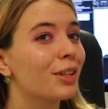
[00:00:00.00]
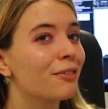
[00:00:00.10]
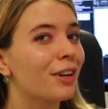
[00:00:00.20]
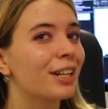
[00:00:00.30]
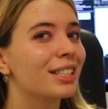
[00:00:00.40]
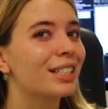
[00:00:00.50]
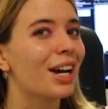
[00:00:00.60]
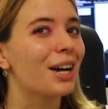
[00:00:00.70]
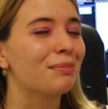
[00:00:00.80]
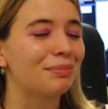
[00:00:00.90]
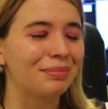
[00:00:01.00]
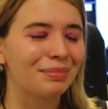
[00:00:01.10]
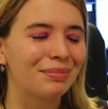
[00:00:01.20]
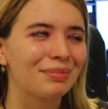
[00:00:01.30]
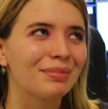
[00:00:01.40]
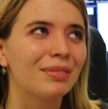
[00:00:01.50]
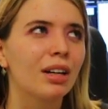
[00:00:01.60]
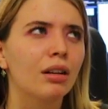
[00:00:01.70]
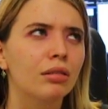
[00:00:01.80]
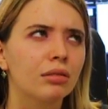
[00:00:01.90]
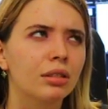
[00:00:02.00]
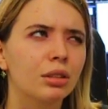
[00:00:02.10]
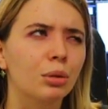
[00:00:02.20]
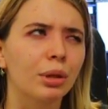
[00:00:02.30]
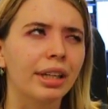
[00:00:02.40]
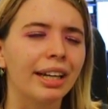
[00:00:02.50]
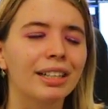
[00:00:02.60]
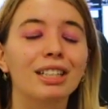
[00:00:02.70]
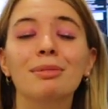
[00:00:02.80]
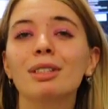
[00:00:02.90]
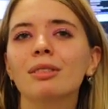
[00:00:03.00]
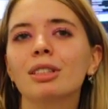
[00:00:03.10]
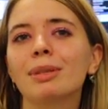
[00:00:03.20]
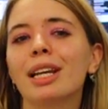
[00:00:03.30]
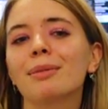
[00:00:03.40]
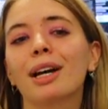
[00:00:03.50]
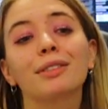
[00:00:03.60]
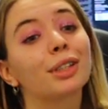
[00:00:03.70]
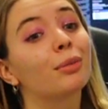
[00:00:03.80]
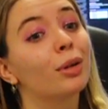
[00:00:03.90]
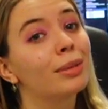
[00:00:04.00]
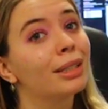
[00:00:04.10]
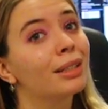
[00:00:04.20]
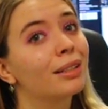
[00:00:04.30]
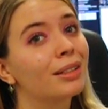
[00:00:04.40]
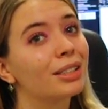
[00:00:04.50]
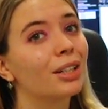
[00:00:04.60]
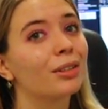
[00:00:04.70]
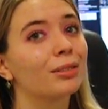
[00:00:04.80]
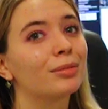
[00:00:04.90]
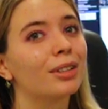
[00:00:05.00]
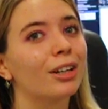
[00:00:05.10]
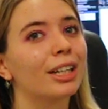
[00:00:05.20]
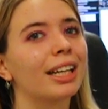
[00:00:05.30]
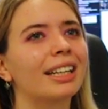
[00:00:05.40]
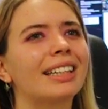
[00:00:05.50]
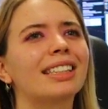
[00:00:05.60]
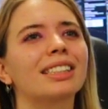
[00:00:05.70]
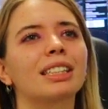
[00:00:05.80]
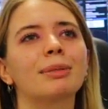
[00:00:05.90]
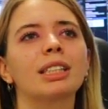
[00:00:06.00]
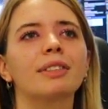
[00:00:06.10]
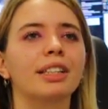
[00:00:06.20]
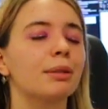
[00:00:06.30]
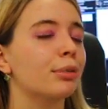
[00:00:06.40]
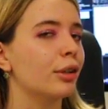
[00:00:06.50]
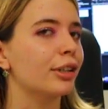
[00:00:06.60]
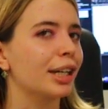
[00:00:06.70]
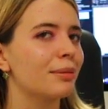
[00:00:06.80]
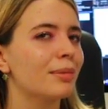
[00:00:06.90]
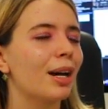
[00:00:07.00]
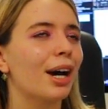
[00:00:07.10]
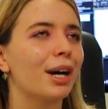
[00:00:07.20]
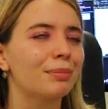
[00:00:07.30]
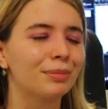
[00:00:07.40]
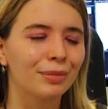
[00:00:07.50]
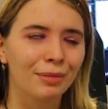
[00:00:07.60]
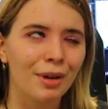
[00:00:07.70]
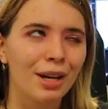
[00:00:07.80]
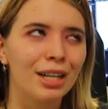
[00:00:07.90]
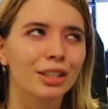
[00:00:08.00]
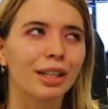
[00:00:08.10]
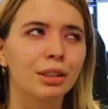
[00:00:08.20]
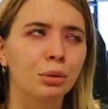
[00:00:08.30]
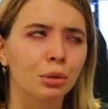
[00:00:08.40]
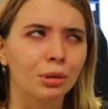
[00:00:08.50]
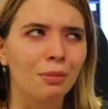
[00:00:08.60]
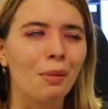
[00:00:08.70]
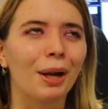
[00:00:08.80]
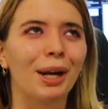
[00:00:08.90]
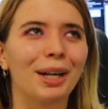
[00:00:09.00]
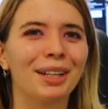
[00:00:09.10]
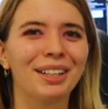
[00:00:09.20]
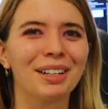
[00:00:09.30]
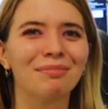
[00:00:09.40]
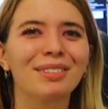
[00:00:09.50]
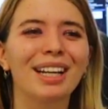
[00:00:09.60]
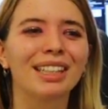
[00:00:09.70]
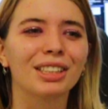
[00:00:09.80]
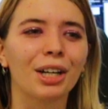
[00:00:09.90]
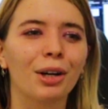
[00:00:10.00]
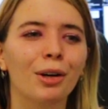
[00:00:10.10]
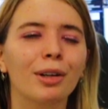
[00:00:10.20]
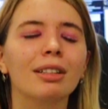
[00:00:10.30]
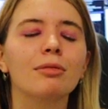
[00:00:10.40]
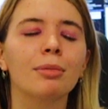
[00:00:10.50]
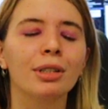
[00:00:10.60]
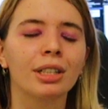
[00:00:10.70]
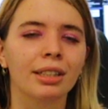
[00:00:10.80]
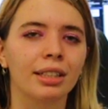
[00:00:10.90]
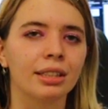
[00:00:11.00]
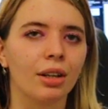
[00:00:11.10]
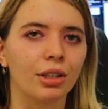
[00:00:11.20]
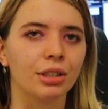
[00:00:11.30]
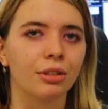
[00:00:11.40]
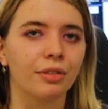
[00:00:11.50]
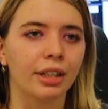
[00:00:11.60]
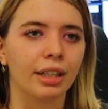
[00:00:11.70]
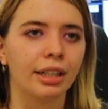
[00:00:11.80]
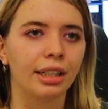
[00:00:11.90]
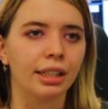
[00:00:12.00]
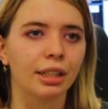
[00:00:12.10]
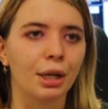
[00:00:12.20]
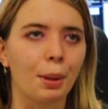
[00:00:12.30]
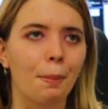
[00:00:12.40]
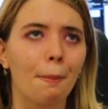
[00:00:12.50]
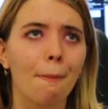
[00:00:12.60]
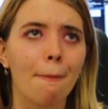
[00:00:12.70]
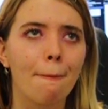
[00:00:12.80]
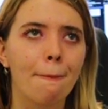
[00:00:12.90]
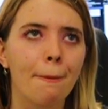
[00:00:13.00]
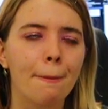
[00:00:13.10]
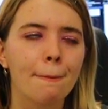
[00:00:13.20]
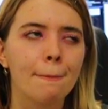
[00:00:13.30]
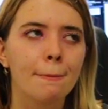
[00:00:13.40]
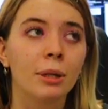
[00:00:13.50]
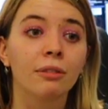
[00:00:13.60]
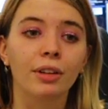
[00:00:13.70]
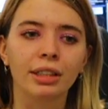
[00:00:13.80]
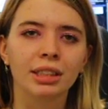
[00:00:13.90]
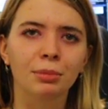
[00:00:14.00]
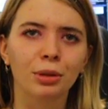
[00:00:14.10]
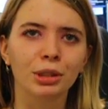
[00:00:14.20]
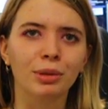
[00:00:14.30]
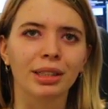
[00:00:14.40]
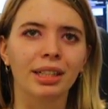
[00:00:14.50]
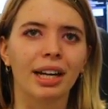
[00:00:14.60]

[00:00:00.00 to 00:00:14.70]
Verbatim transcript: the first um, school in Canada to be named after a woman. So, or like that's the specific like program. Um, so that's cool. Um, and so computer science is also very um, flexible. You can